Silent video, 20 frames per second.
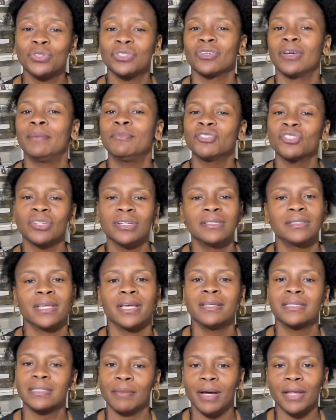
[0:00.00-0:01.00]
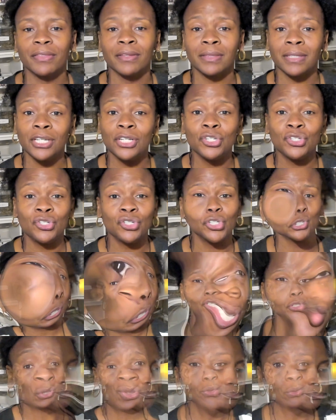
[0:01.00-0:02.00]
So I'm just going to tell you some other things you can
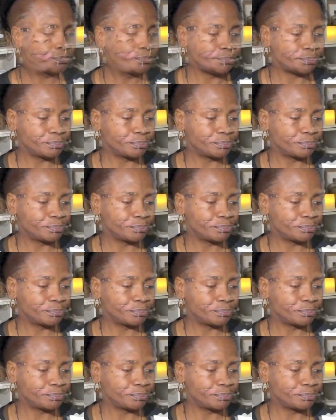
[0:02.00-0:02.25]
use.